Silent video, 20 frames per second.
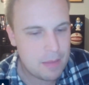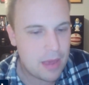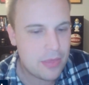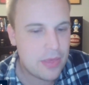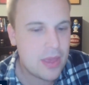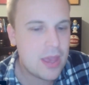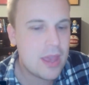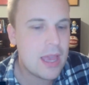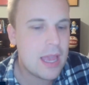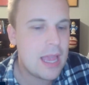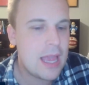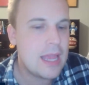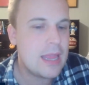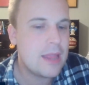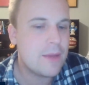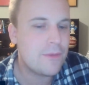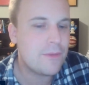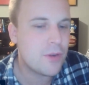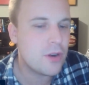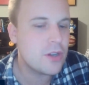I think in
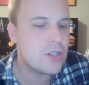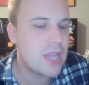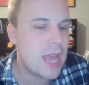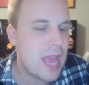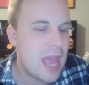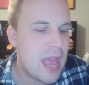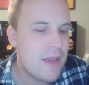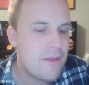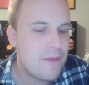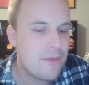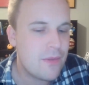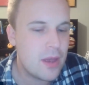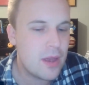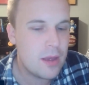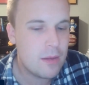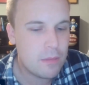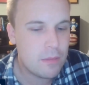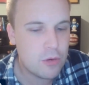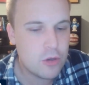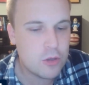the first half,
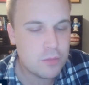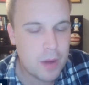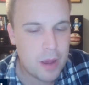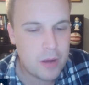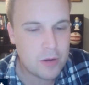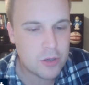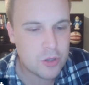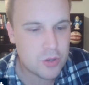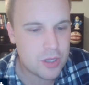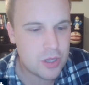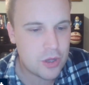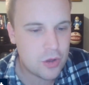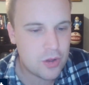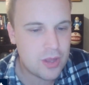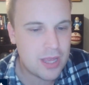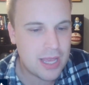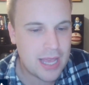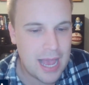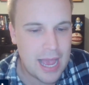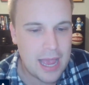Bruce Brown was really the
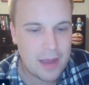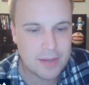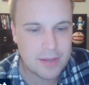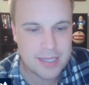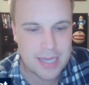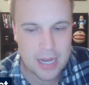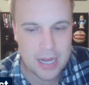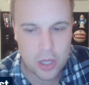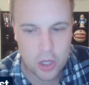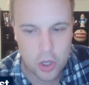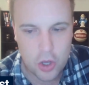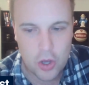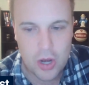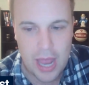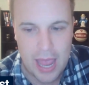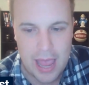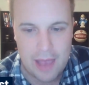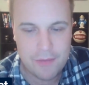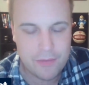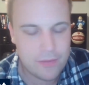only guy I would say had a good
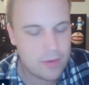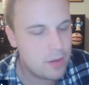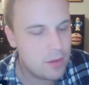half.